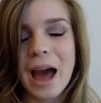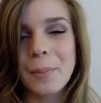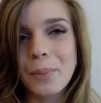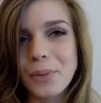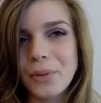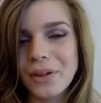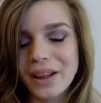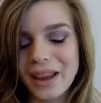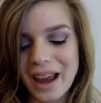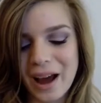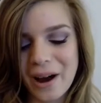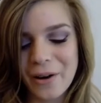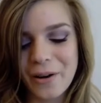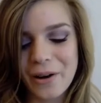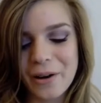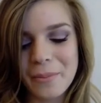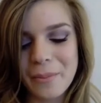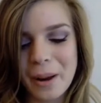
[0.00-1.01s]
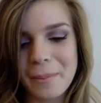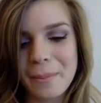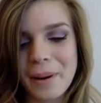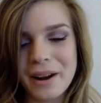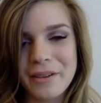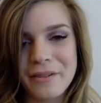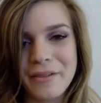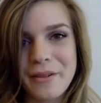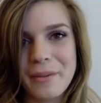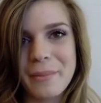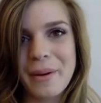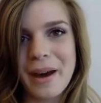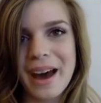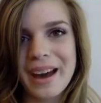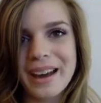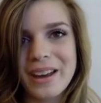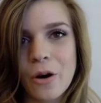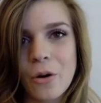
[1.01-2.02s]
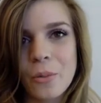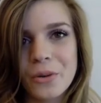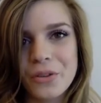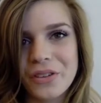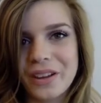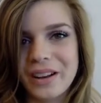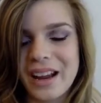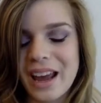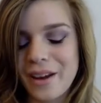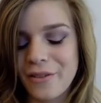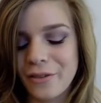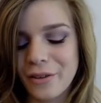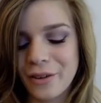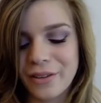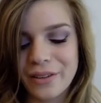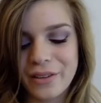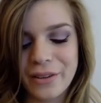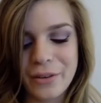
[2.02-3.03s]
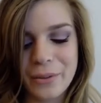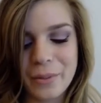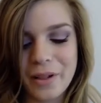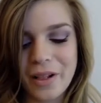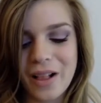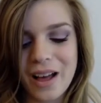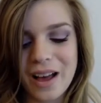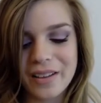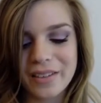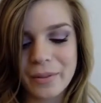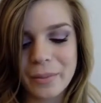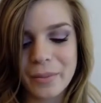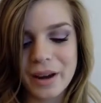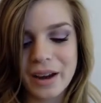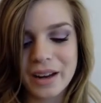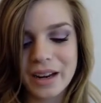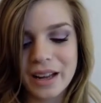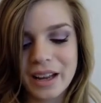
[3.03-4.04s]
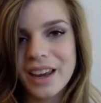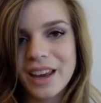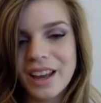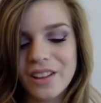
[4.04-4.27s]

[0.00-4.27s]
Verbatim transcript: I pull it out of my benefit bag almost in every single class of mine.